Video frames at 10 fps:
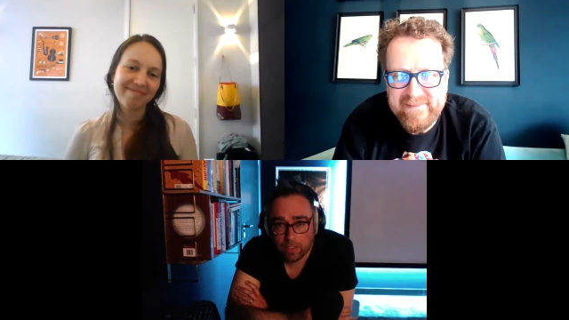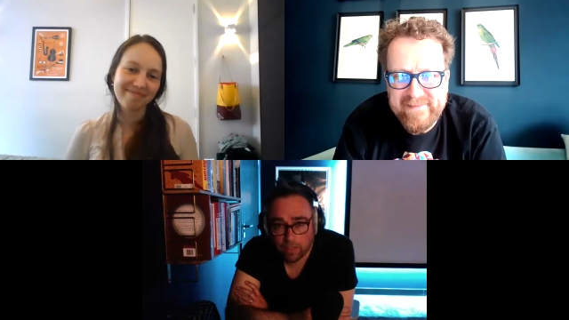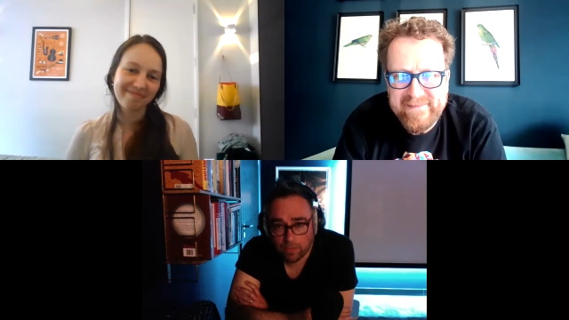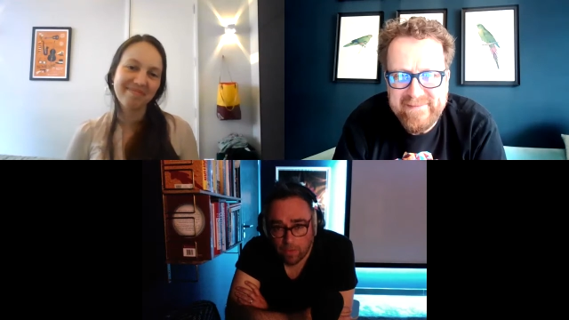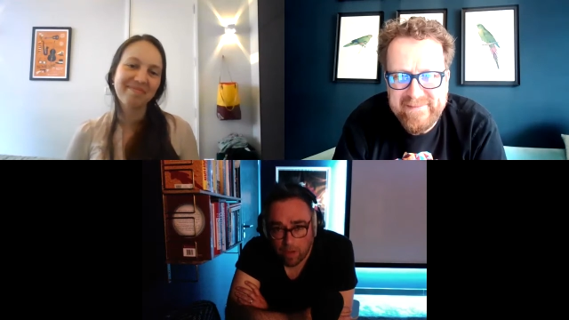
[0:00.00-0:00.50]

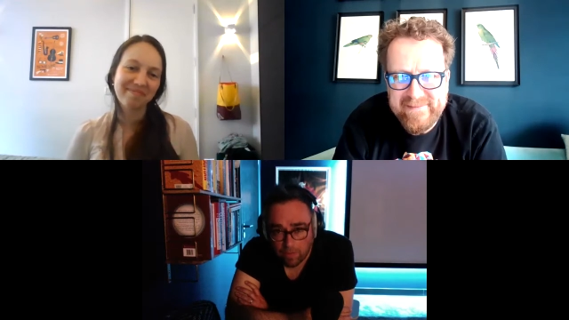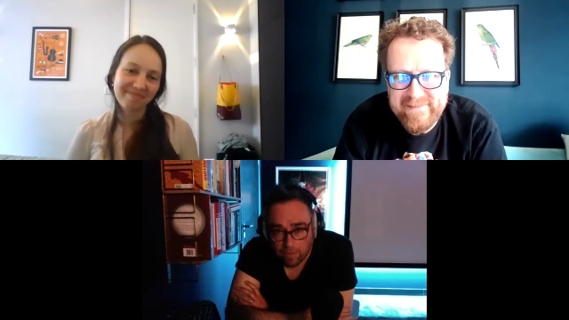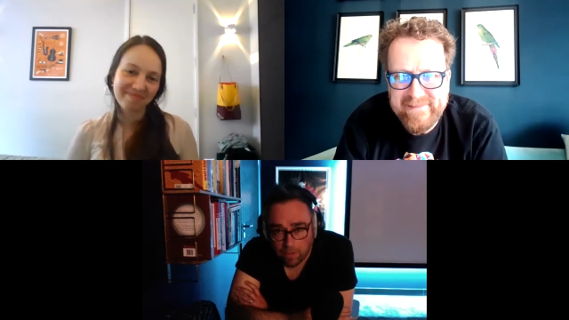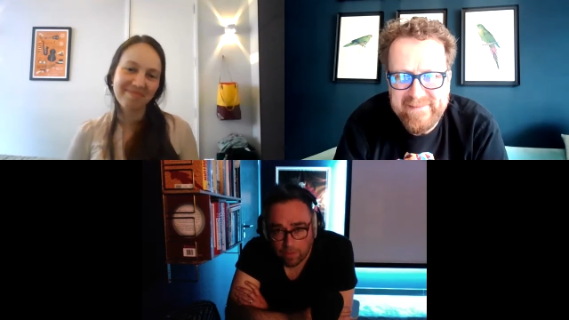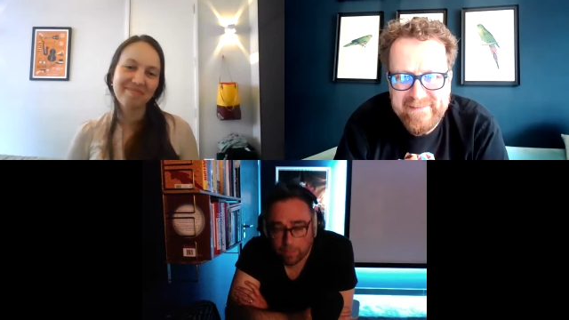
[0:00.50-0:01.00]

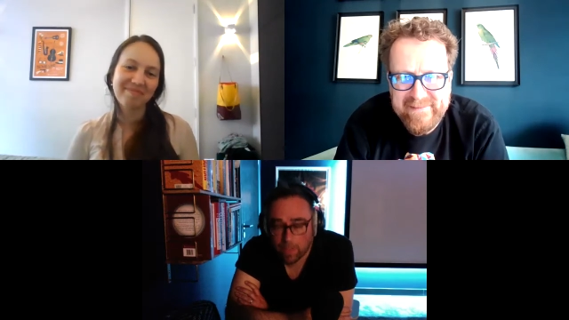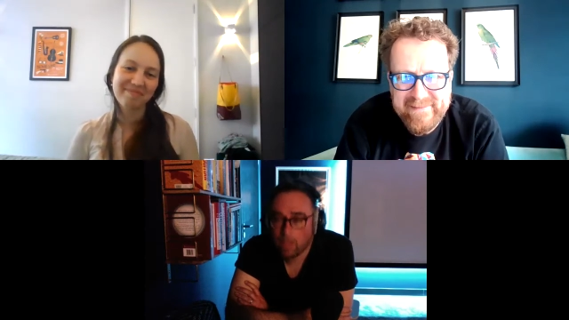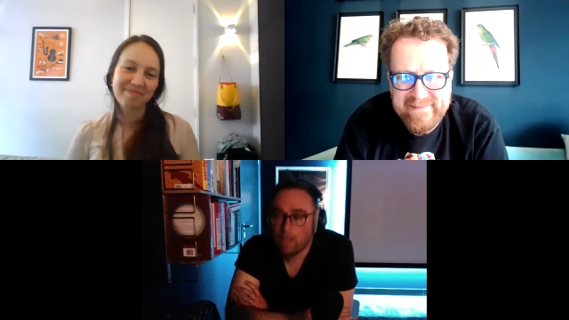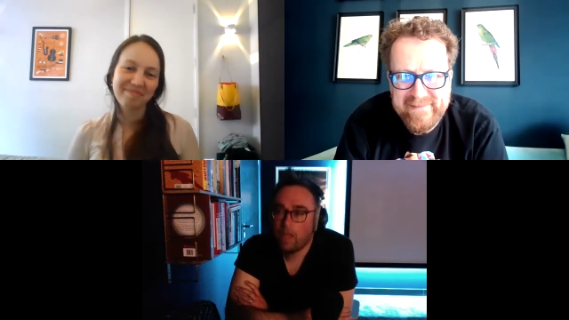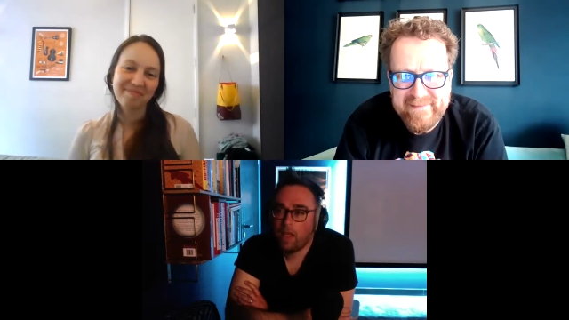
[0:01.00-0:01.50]
Speaker 1: forever.
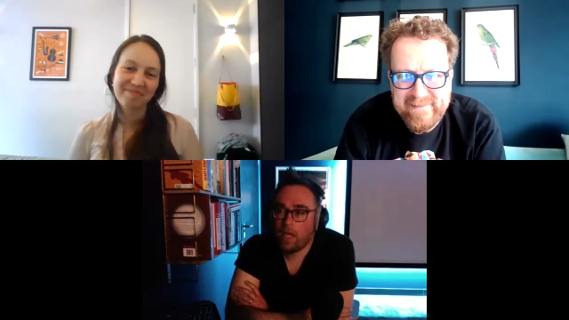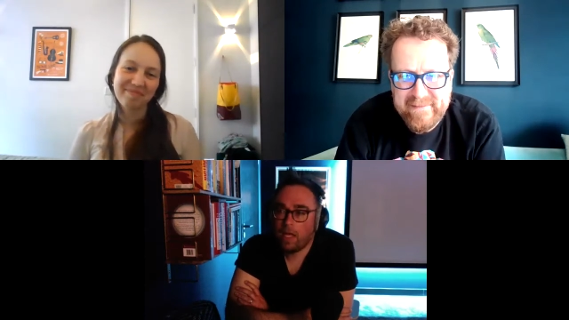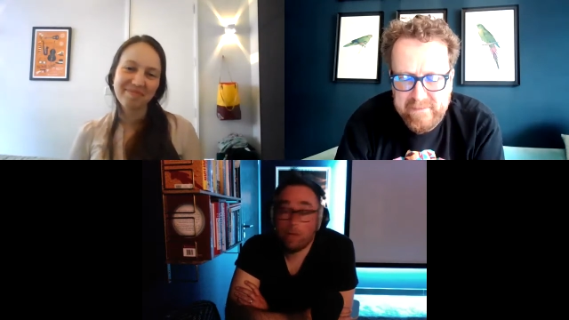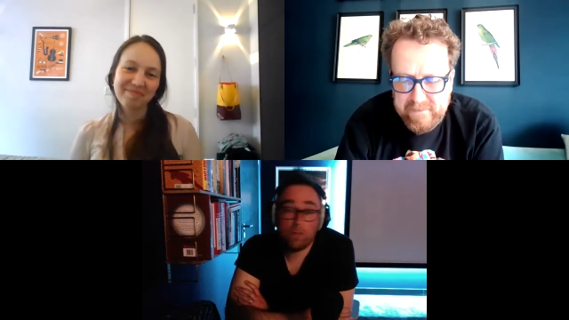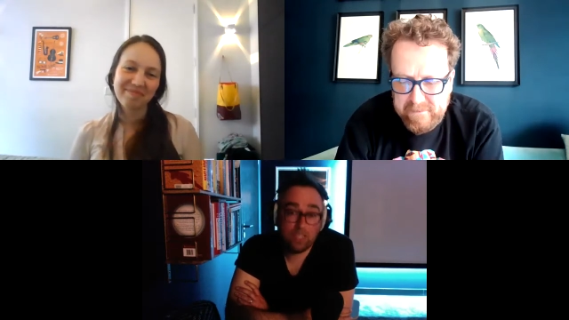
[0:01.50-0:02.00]
And
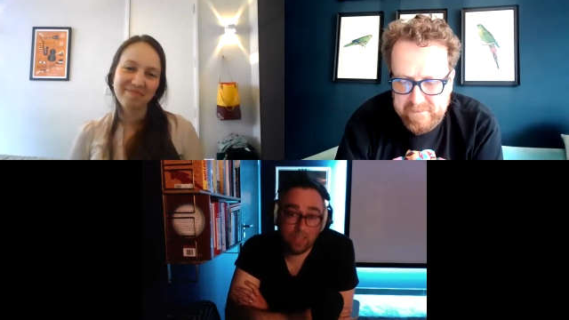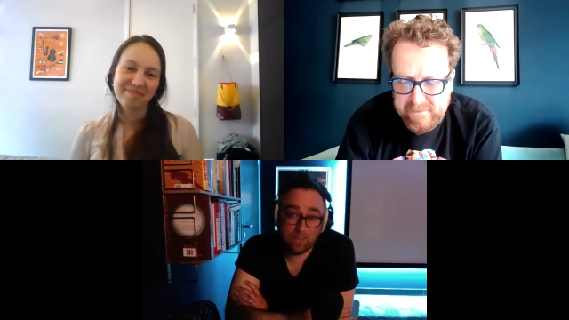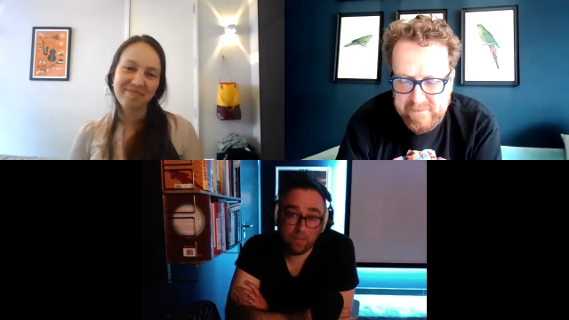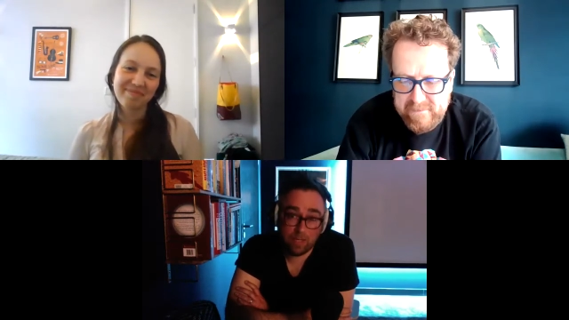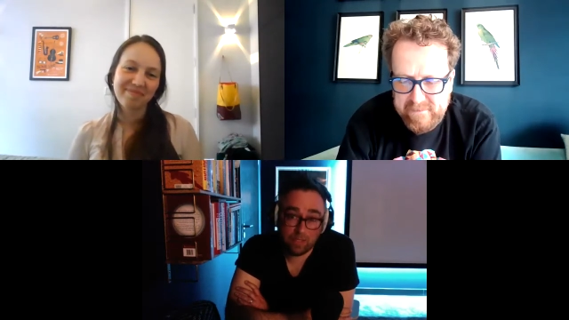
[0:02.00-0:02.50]
that was definitely
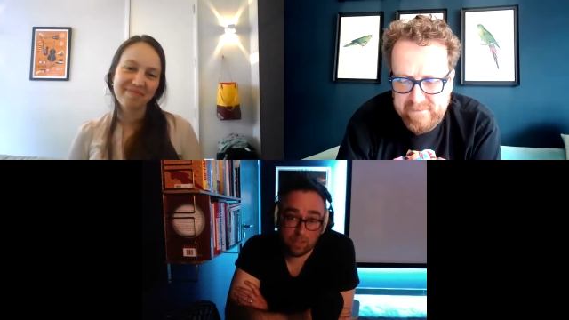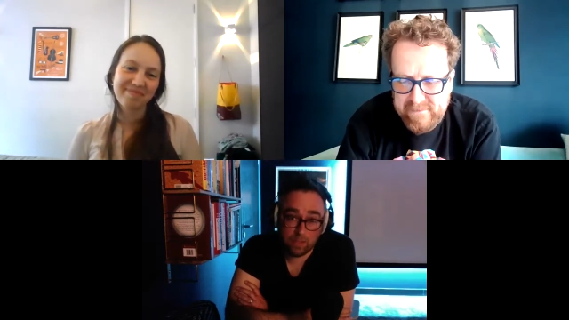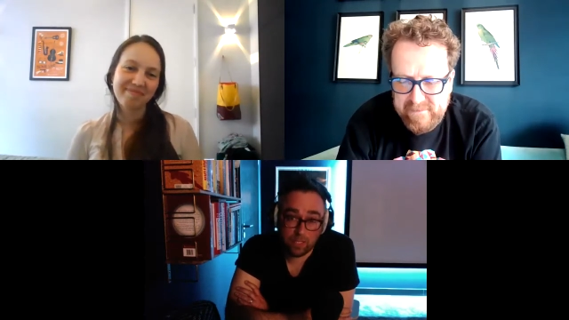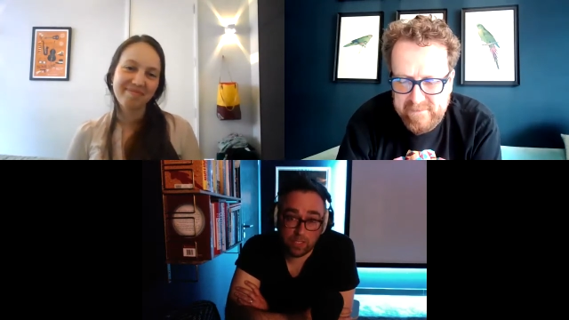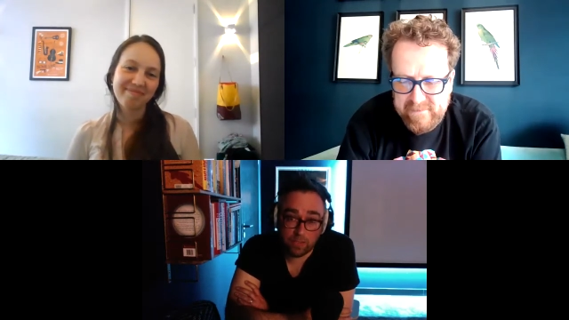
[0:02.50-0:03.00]
based on an old
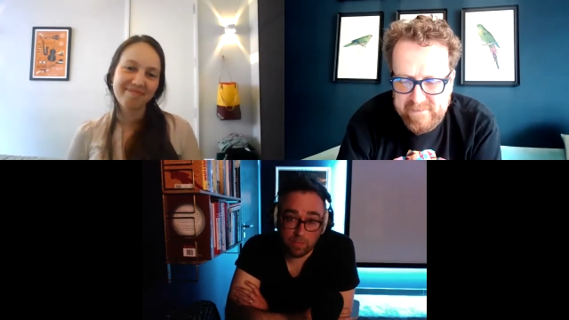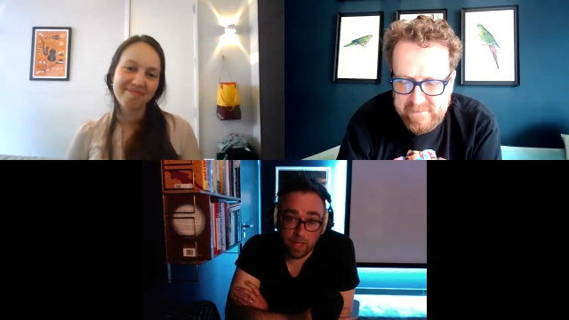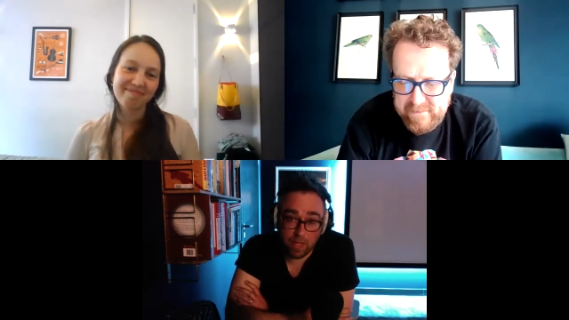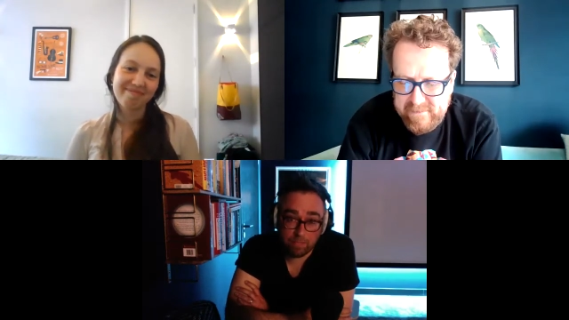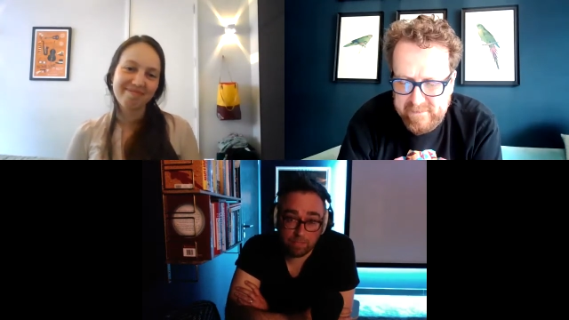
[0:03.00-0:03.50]
teacher of mine.